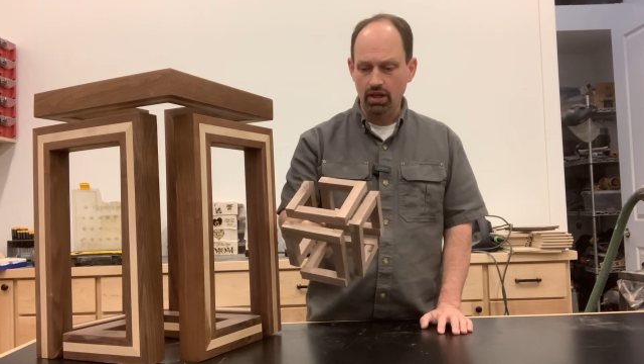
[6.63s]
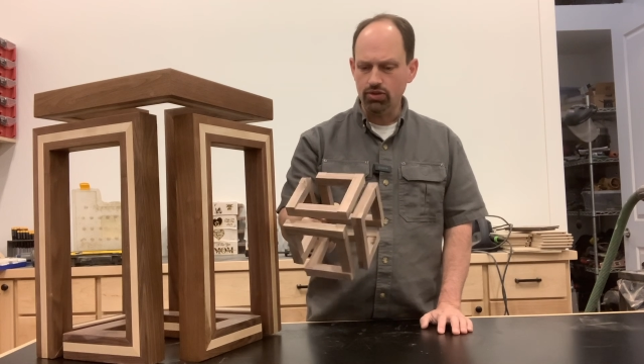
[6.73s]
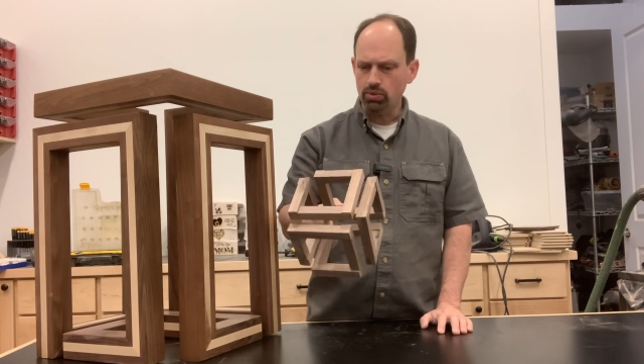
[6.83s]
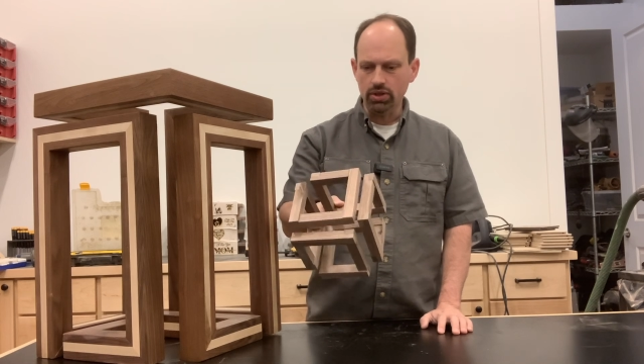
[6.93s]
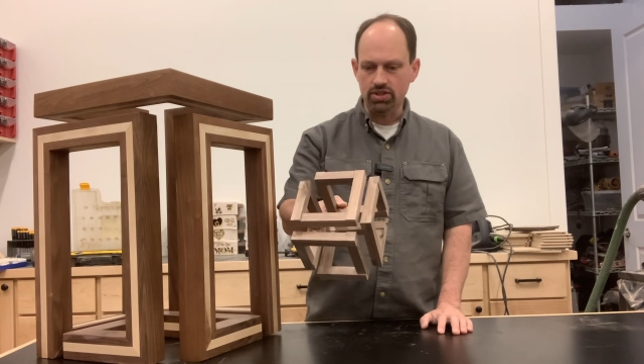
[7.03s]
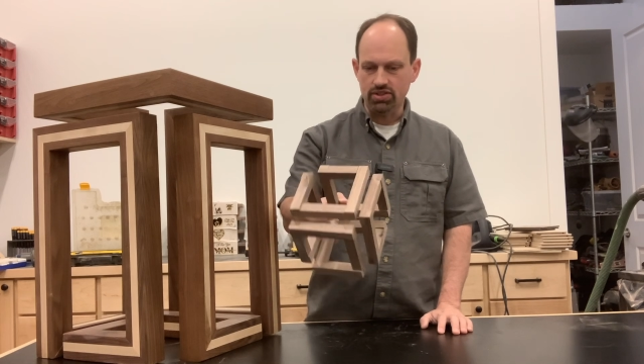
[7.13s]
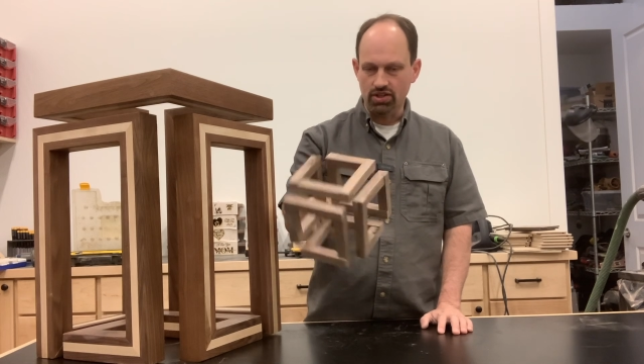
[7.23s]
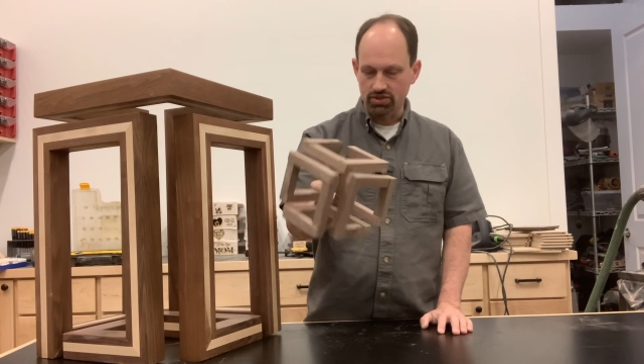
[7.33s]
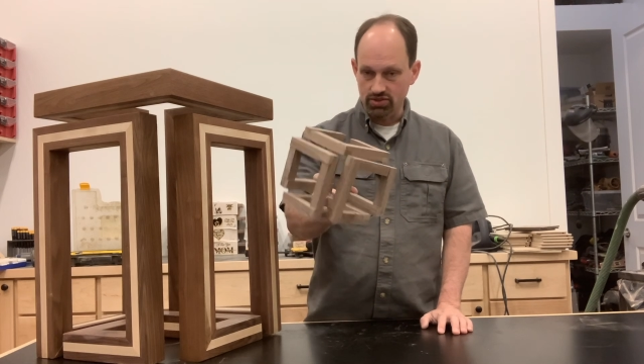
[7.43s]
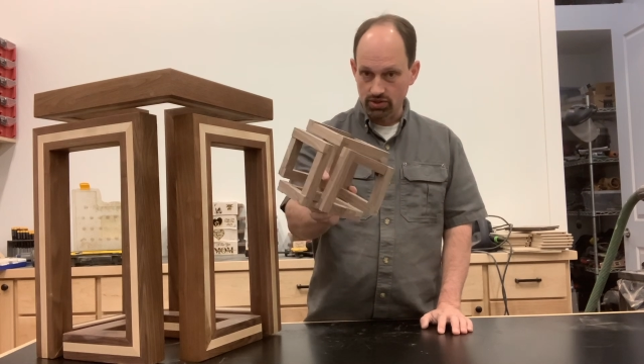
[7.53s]
It's really just
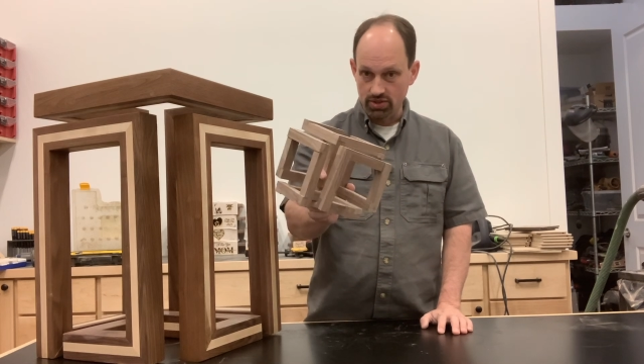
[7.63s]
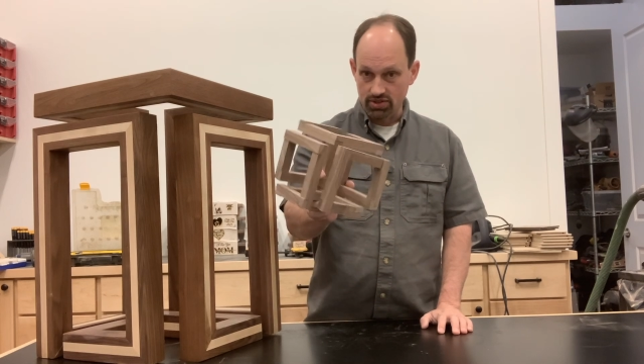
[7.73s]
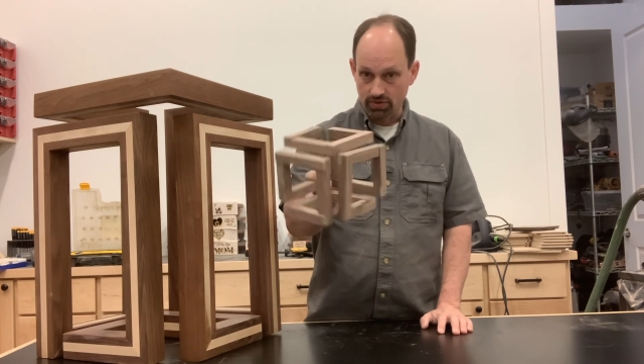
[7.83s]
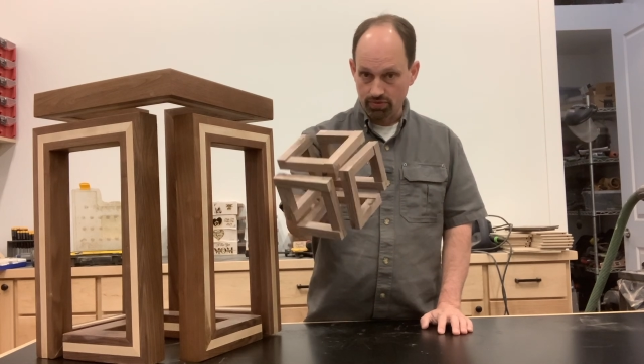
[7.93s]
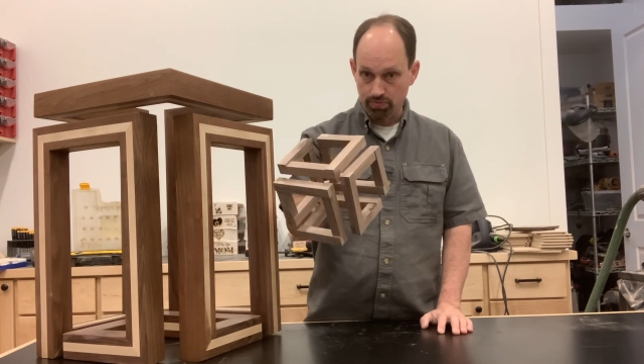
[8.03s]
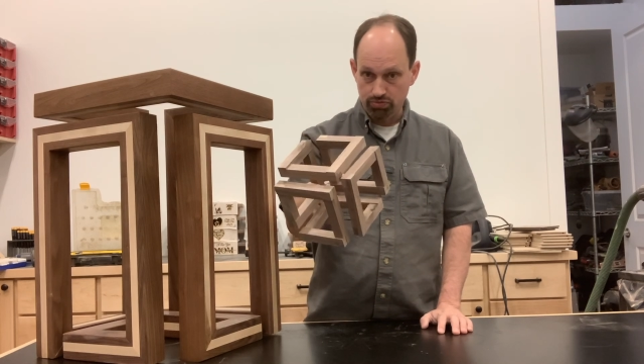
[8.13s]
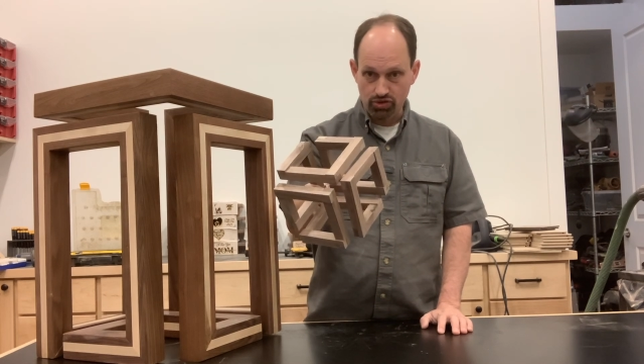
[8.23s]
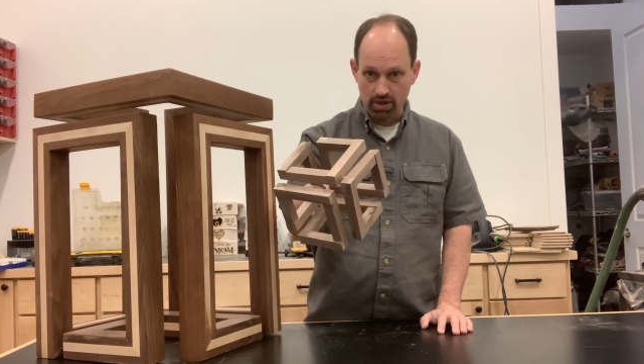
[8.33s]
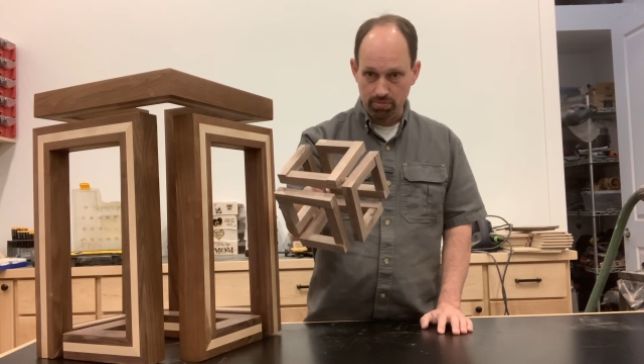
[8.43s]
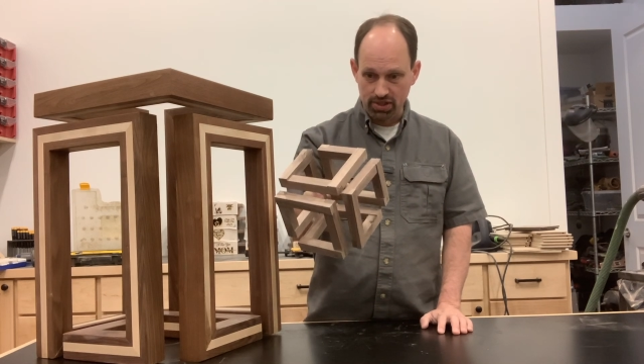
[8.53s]
a series of
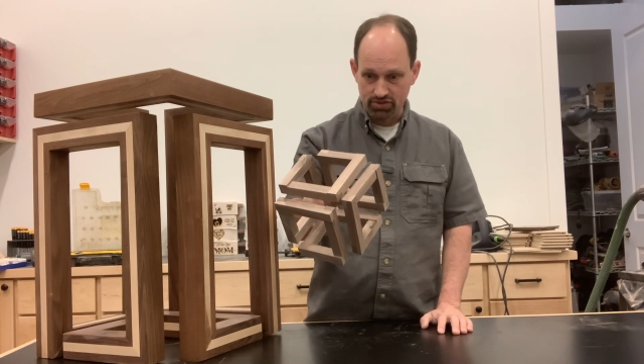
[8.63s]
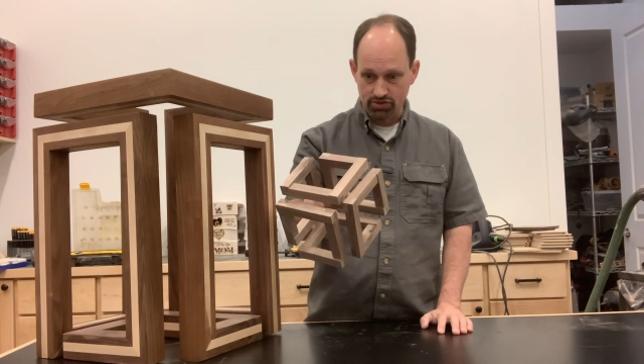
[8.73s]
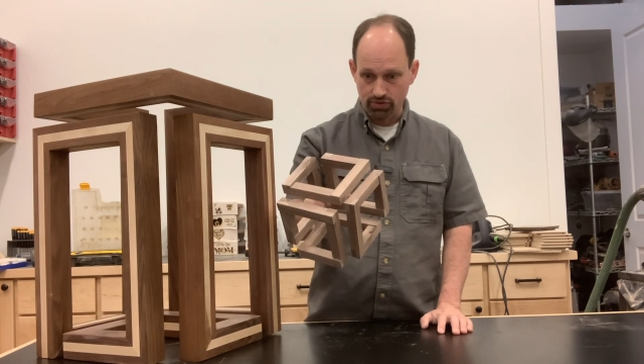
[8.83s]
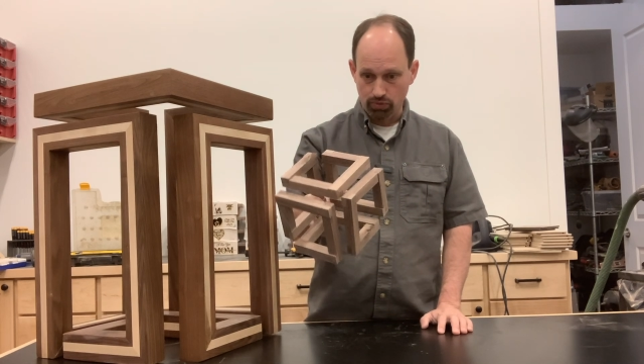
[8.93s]
straight pieces